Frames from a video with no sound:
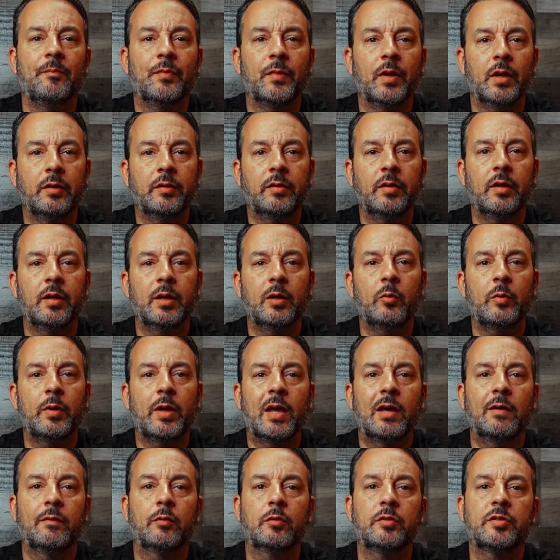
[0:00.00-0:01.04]
and today we
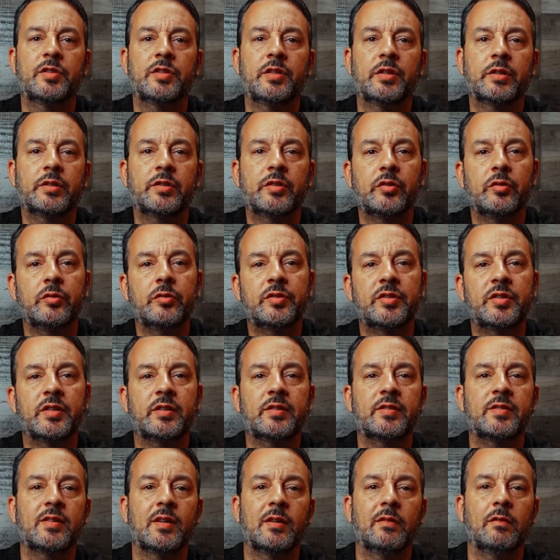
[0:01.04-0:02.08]
have our
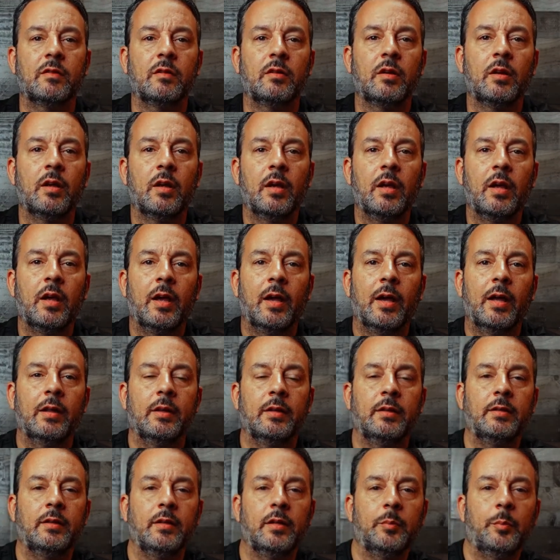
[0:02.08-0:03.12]
6267
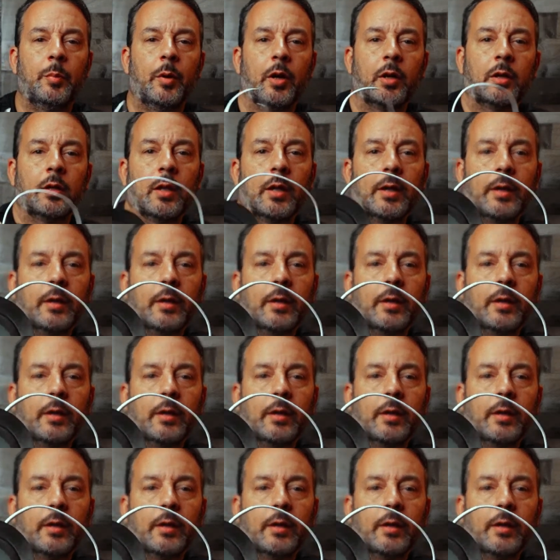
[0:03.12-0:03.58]
LED puck light.